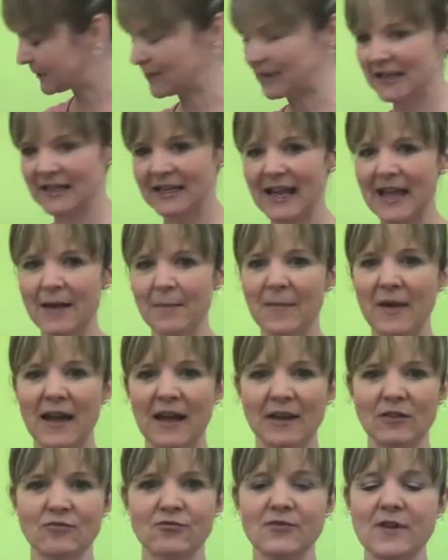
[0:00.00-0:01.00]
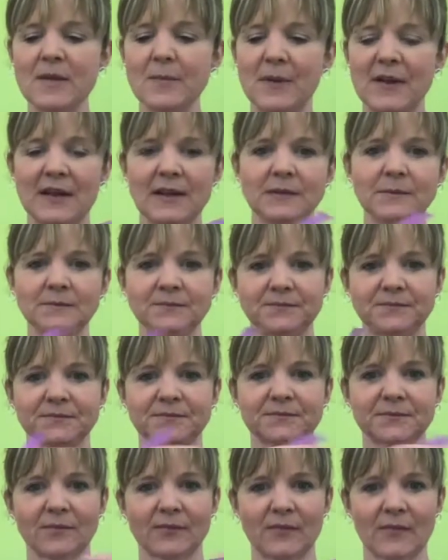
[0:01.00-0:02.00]
to get my ribbon
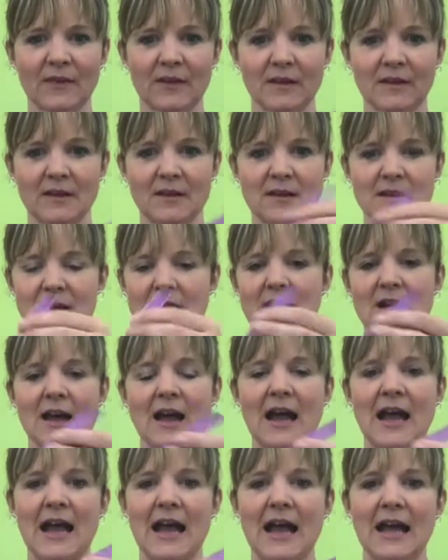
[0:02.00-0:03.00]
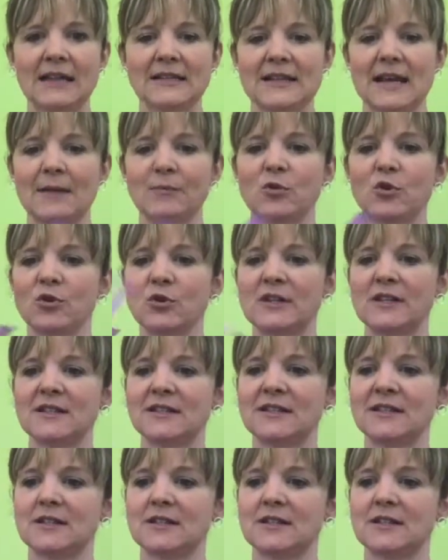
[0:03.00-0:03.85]
and I'm going to